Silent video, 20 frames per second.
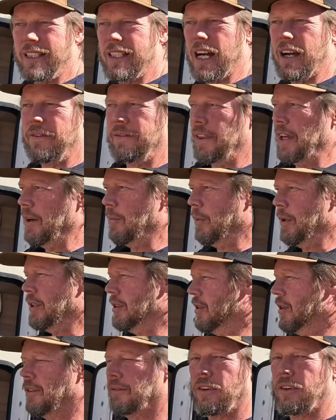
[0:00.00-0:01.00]
stuff that we
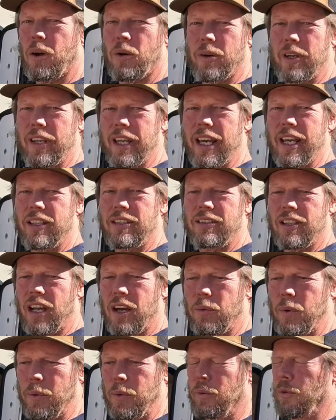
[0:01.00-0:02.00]
should throw into there. So
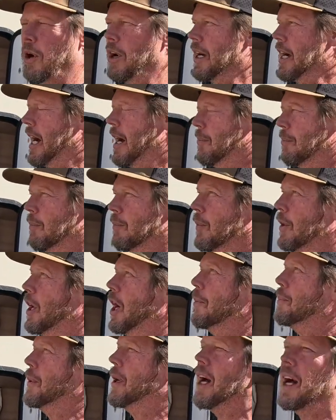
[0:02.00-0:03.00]
when we rock up, we
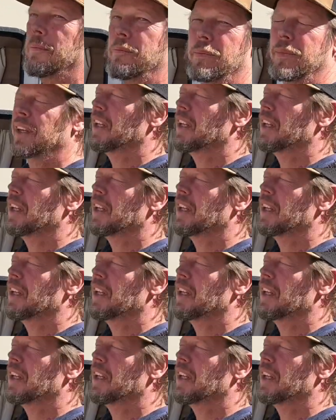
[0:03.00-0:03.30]
open up.